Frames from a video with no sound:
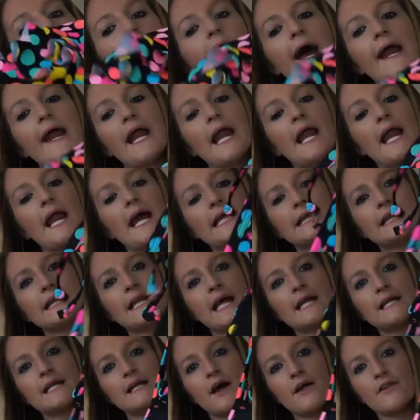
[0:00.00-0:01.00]
and I like
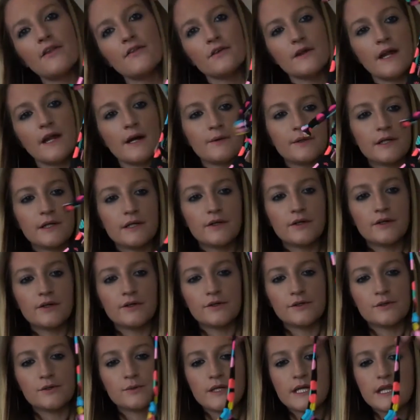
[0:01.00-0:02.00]
that. I thought that would look
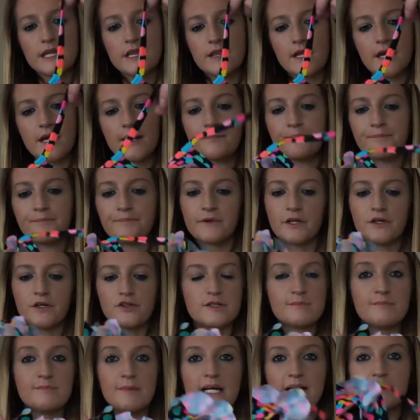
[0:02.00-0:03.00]
good with
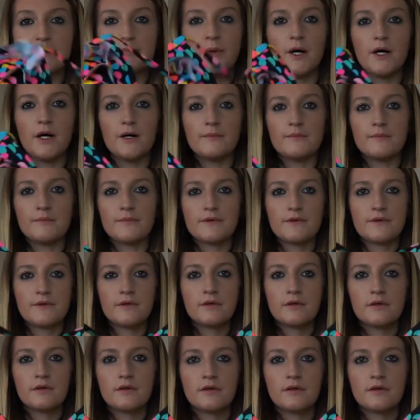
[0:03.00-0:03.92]
just black bottoms,